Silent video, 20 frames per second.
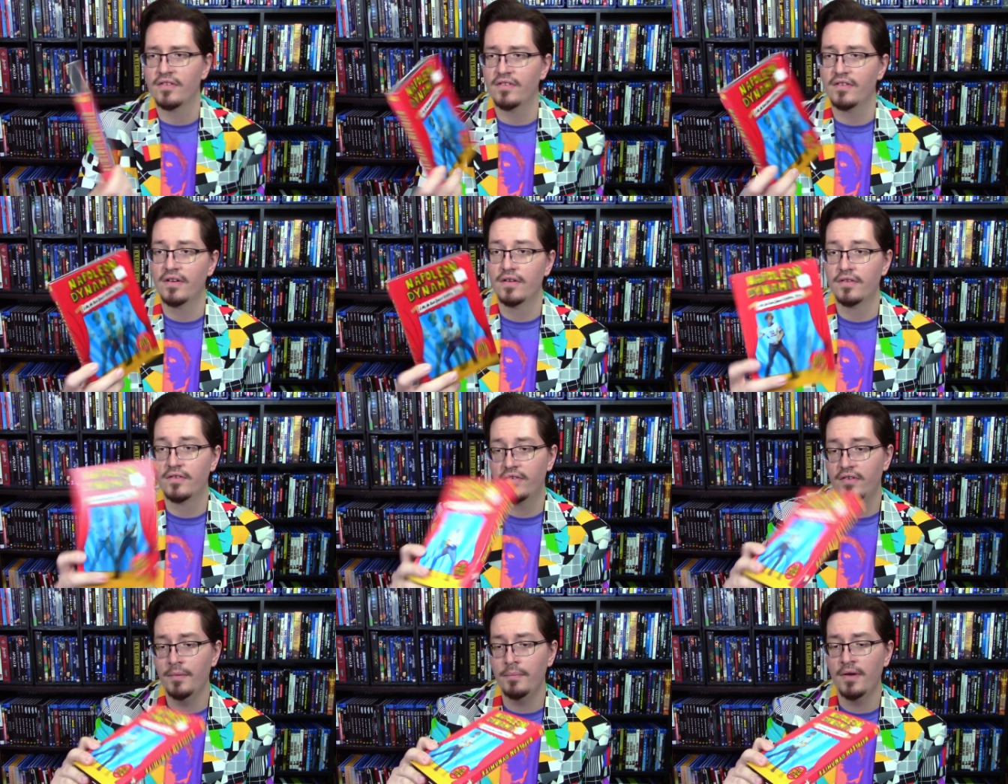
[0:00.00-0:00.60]
the
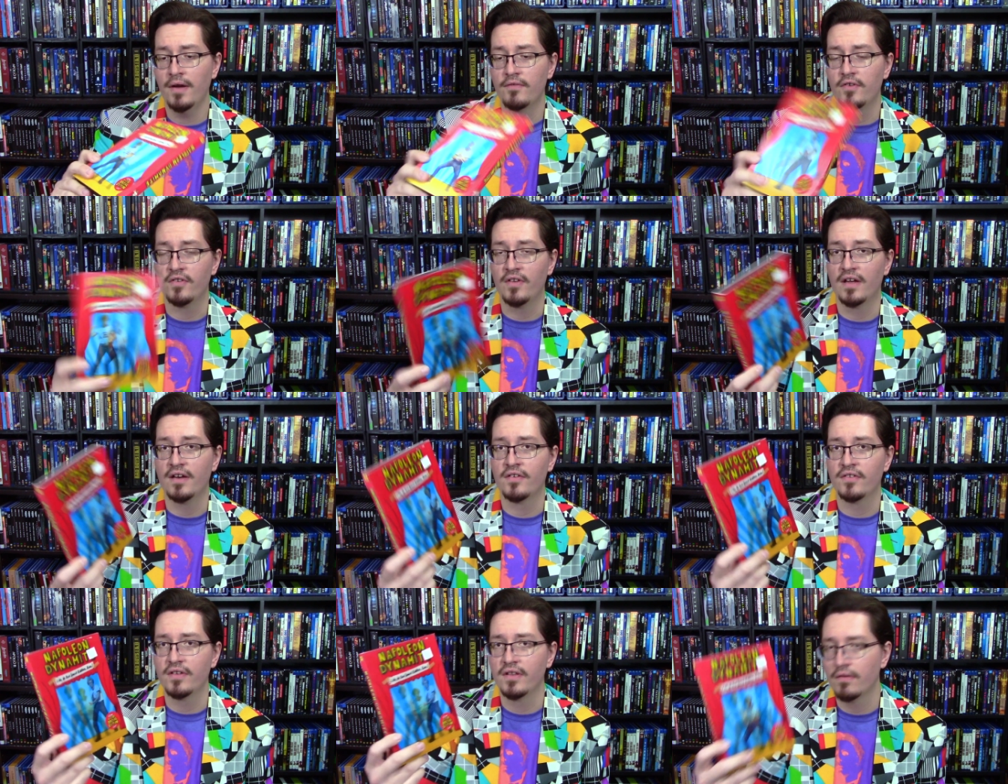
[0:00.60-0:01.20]
slipcover is
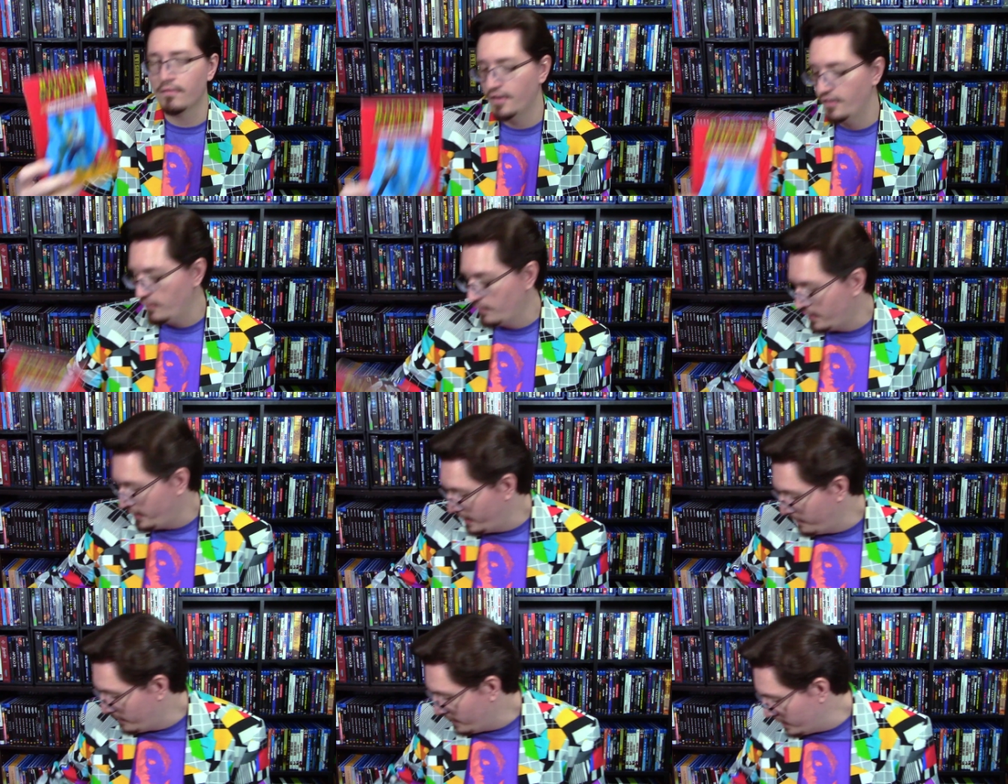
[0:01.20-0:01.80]
honestly the reason
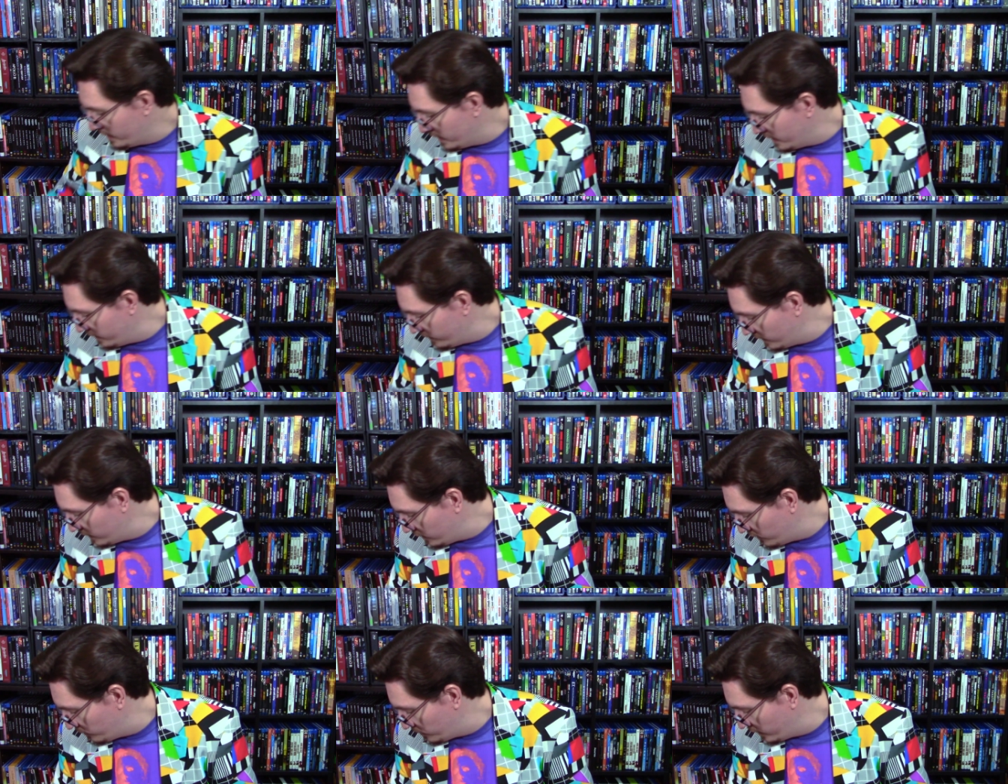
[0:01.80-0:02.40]
why I bought it. I
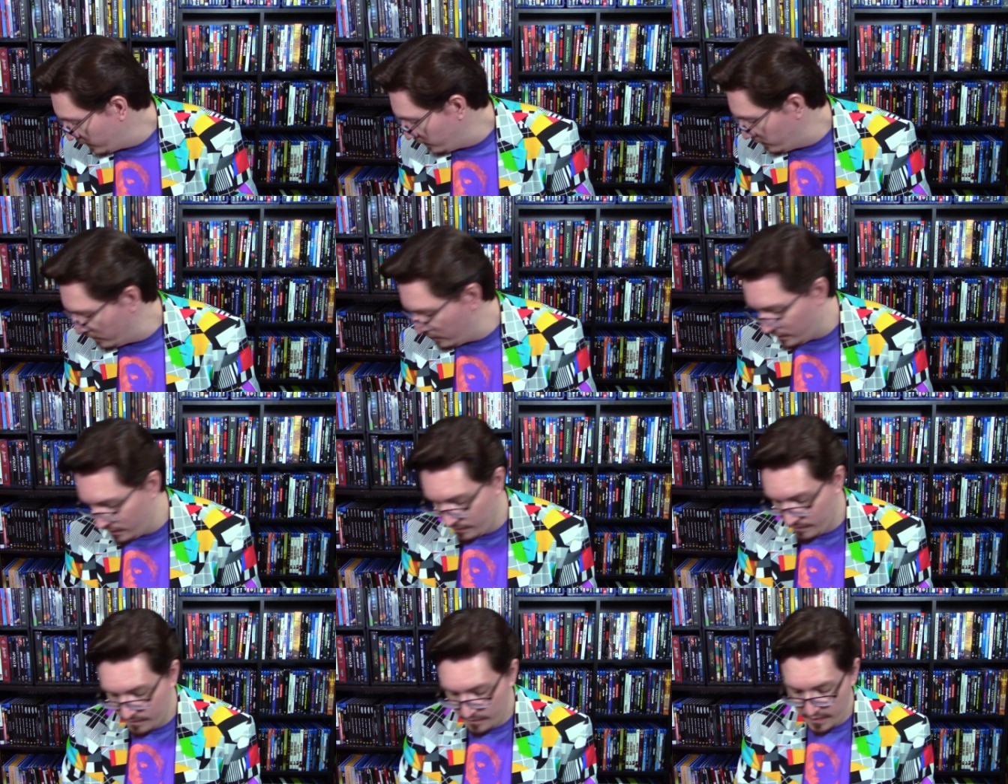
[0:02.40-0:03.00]
think that's pretty
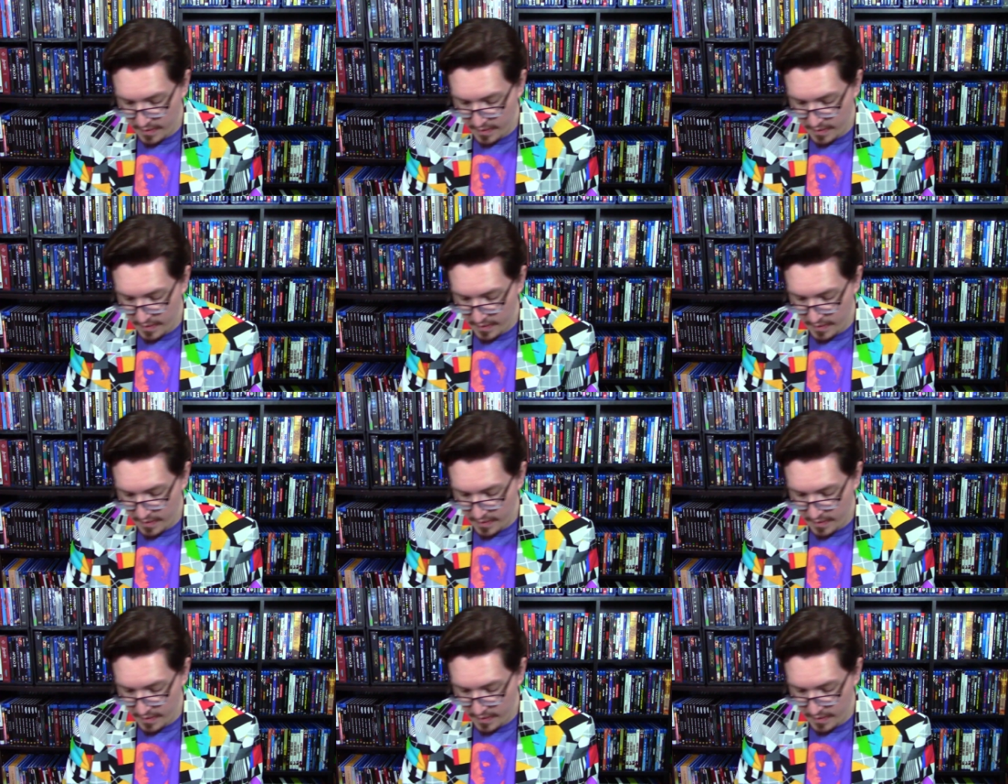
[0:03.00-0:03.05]
cool.